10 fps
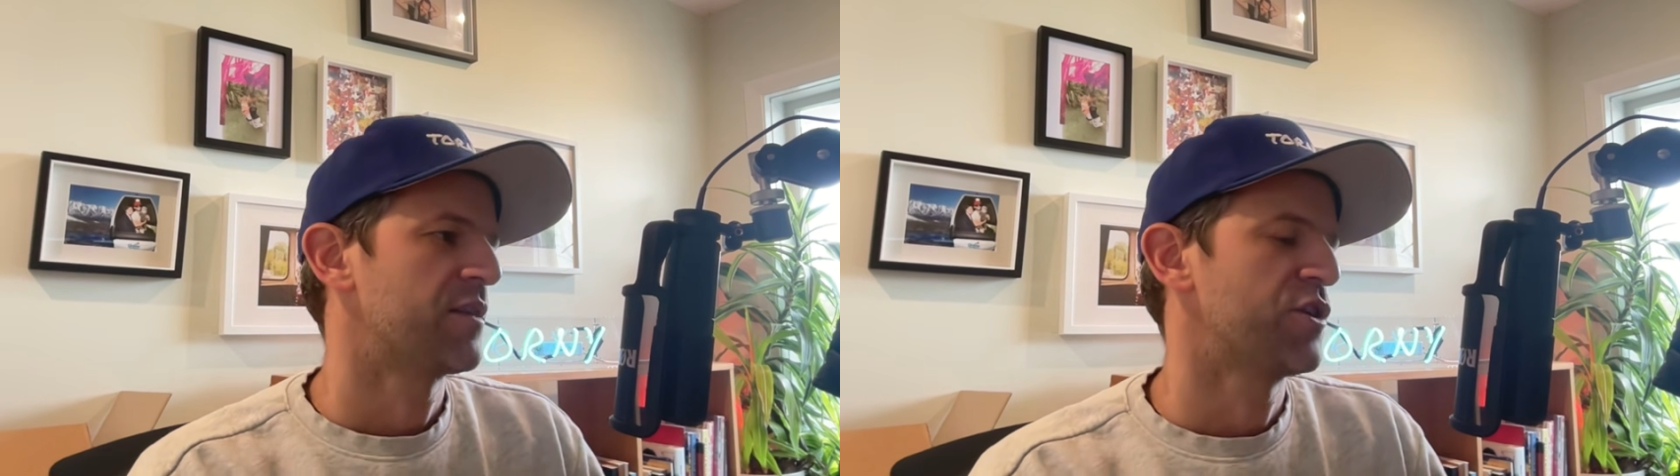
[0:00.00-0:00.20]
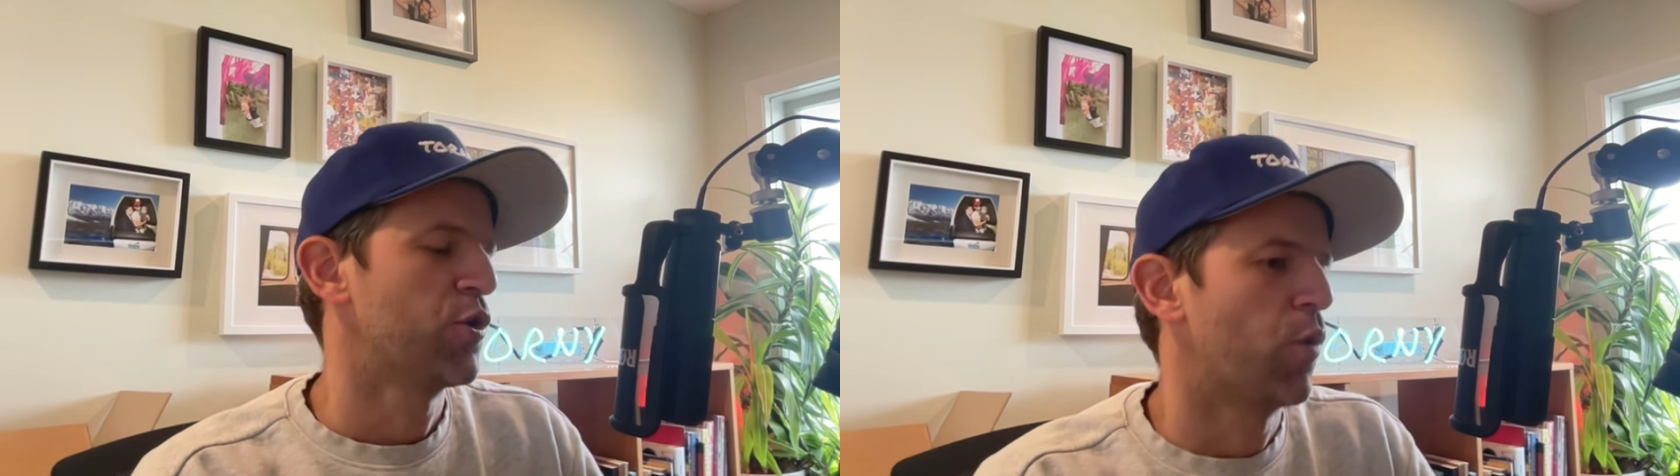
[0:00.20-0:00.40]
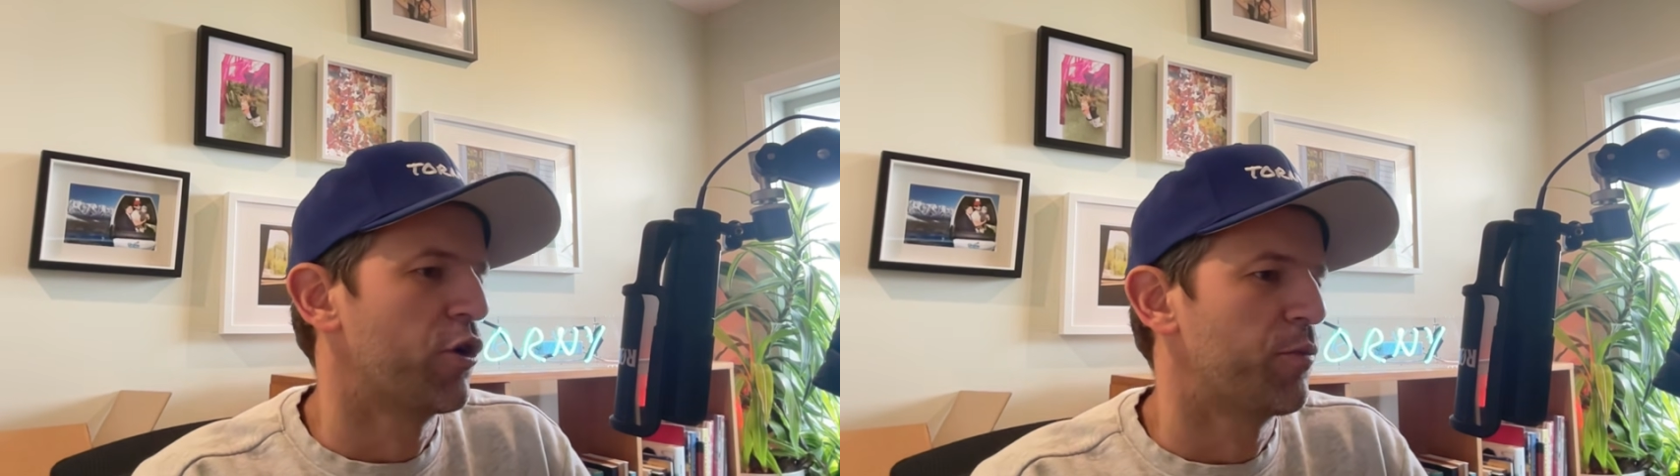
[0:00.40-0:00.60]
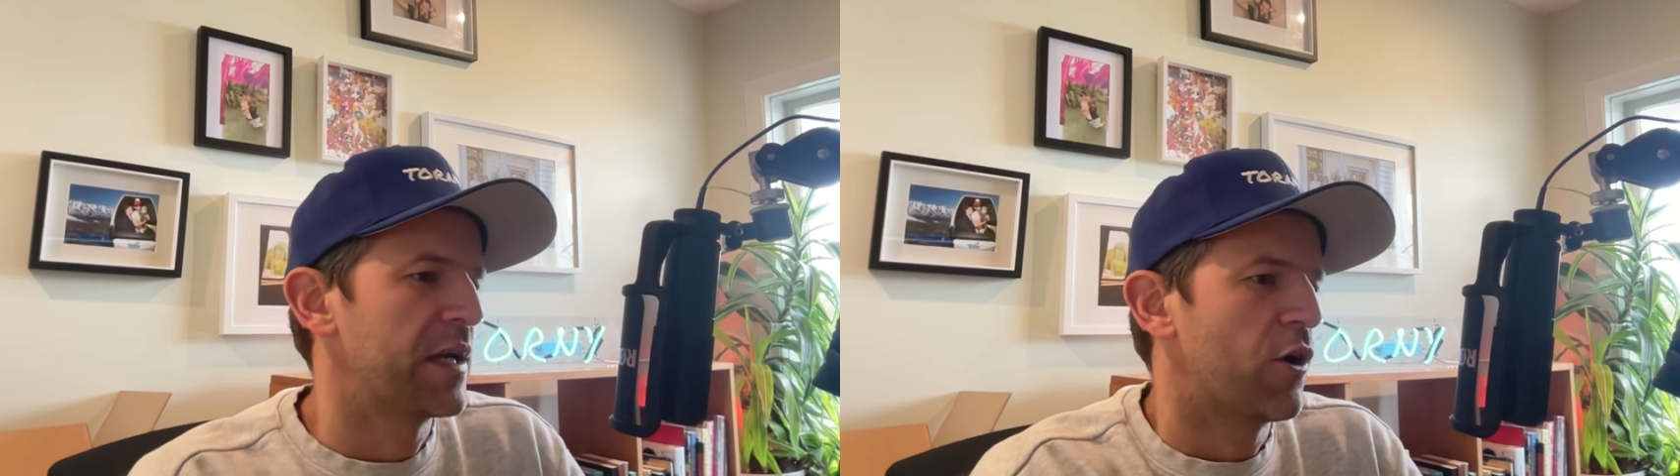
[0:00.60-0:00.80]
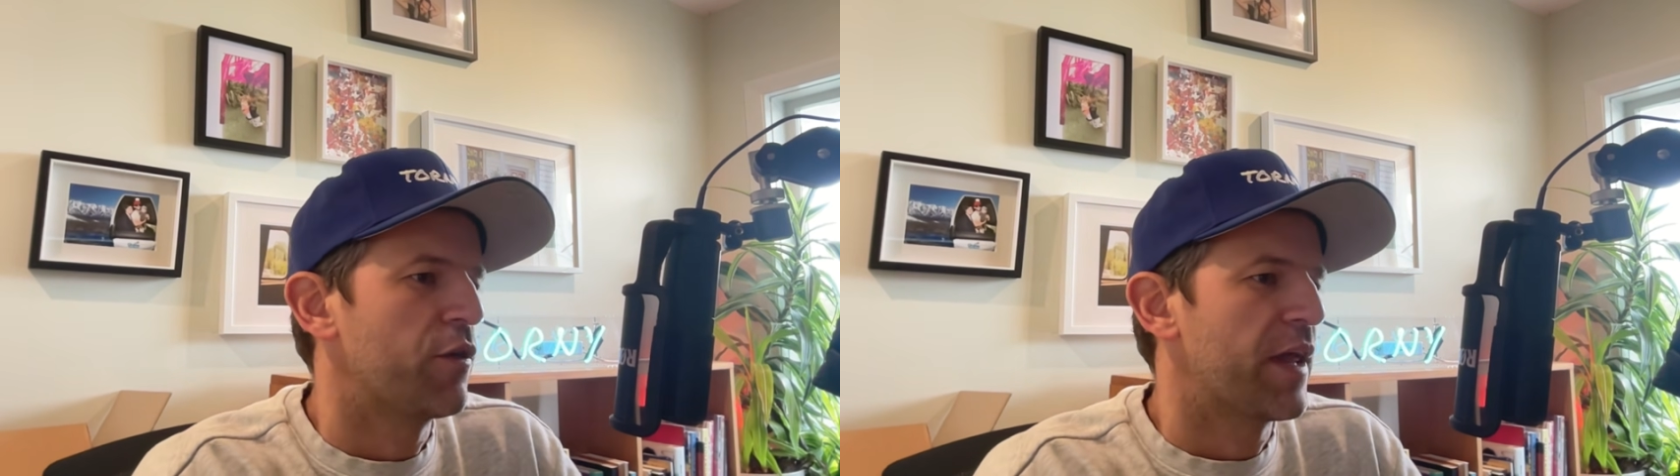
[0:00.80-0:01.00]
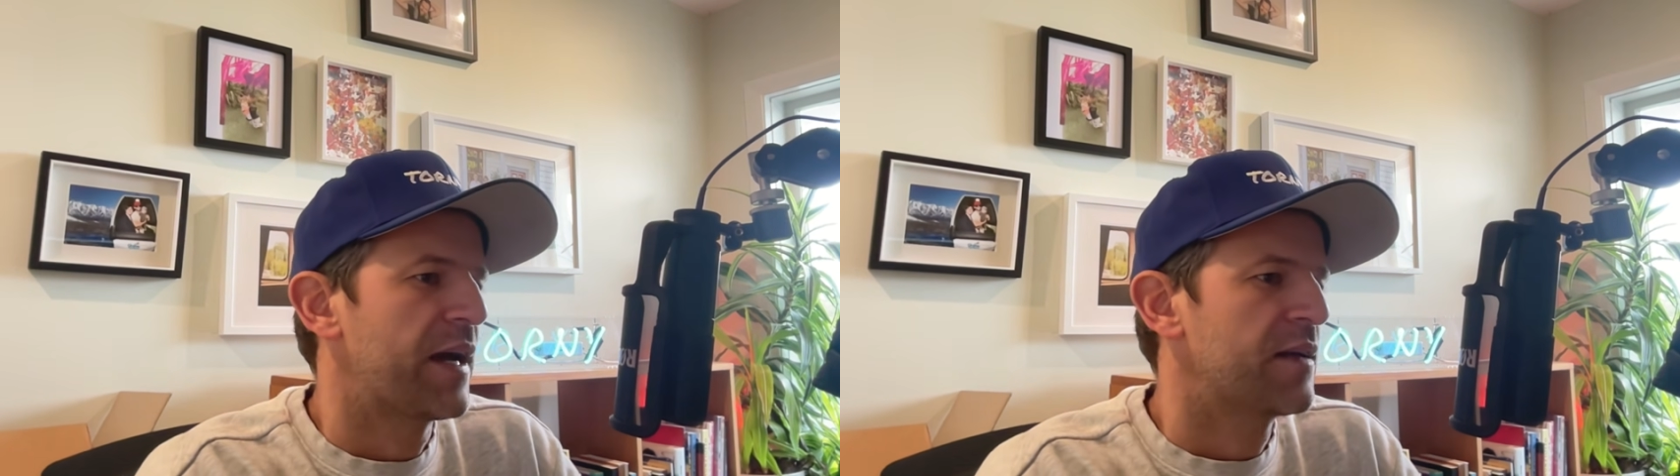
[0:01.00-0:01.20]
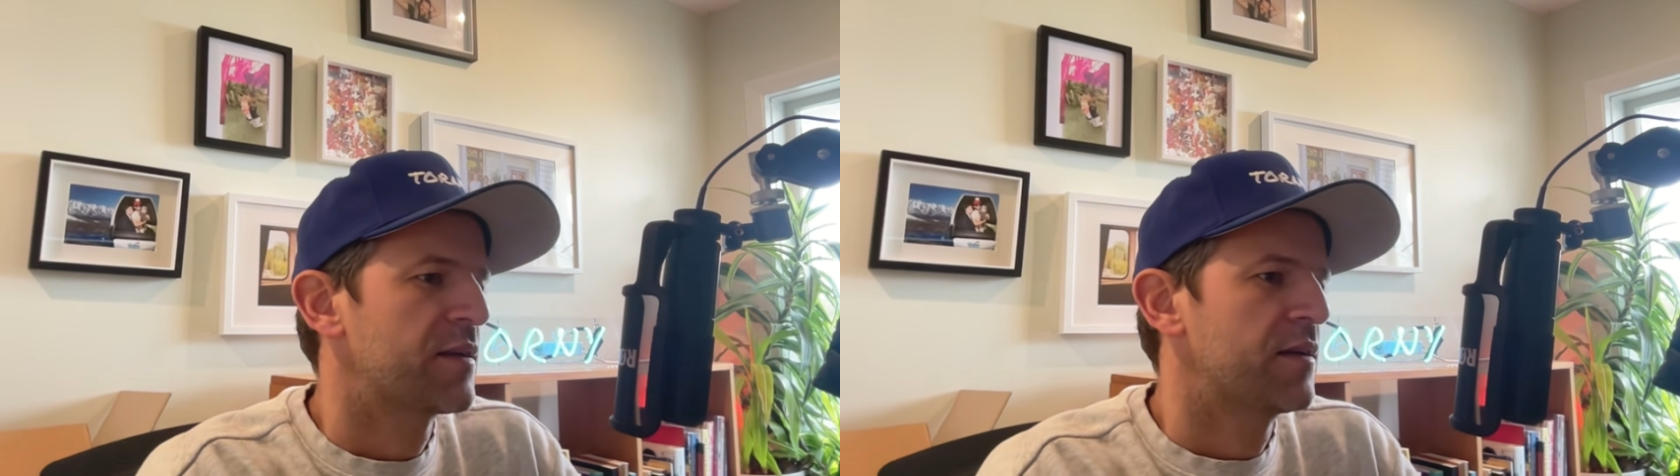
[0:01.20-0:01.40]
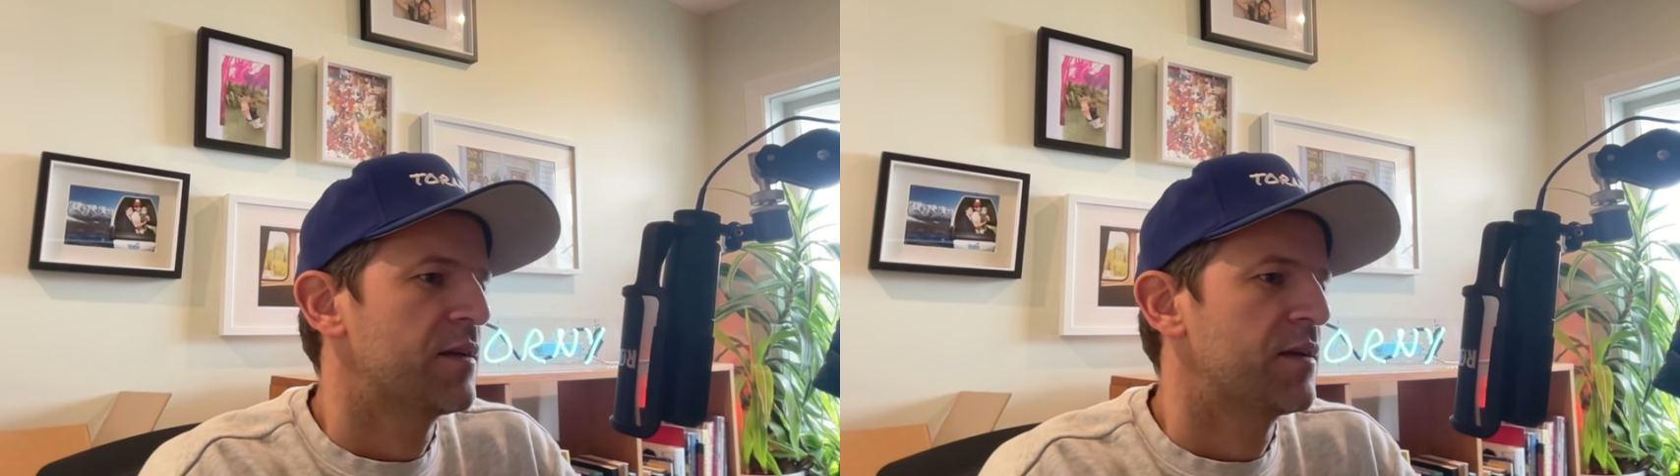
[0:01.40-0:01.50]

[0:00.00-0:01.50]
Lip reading: that you want to be on that,